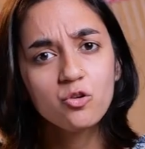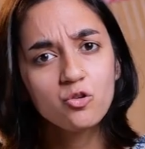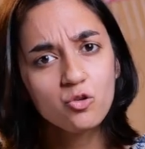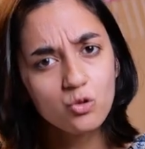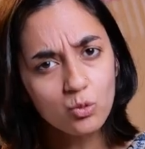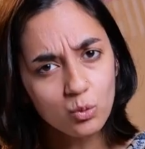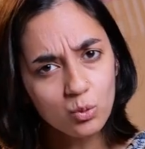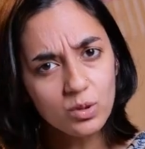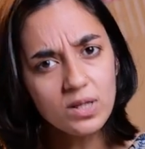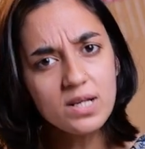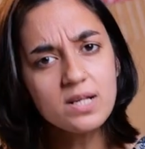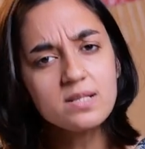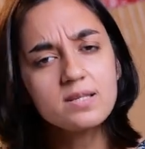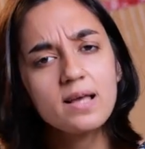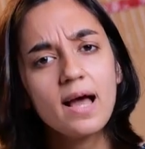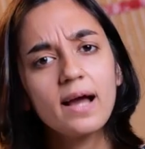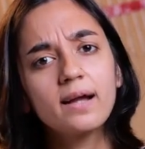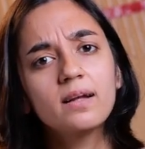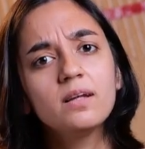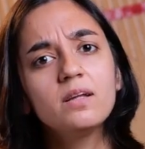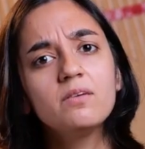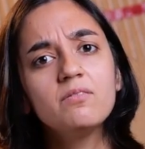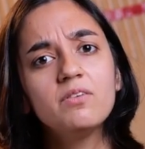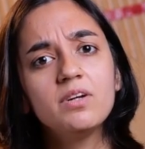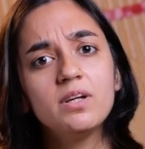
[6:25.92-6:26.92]
Through these
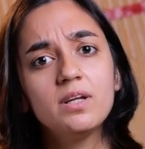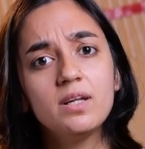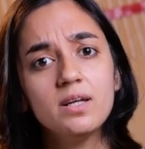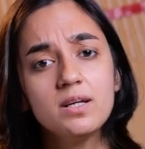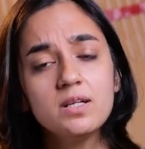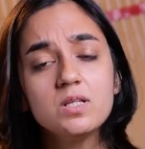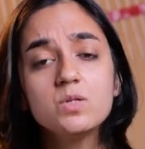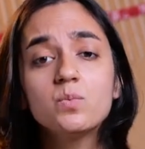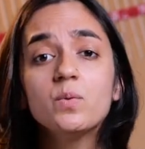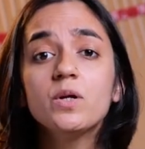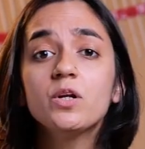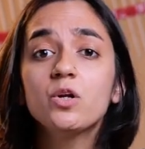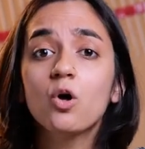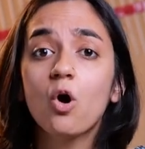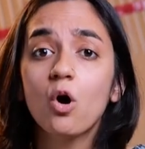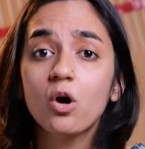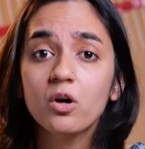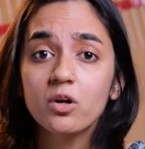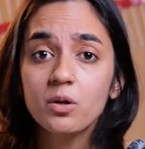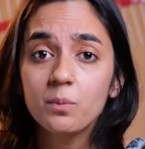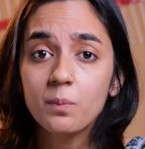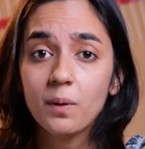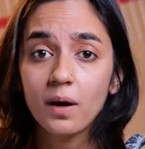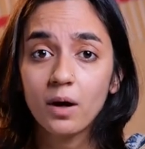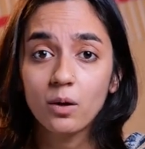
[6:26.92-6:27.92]
activities, we talked
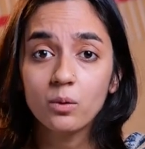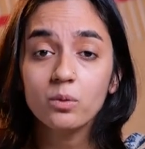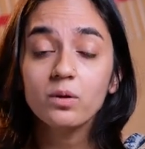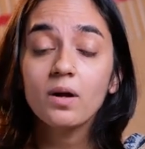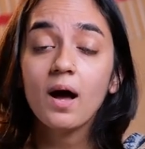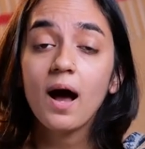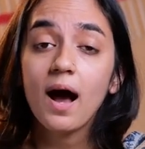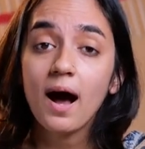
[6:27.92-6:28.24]
about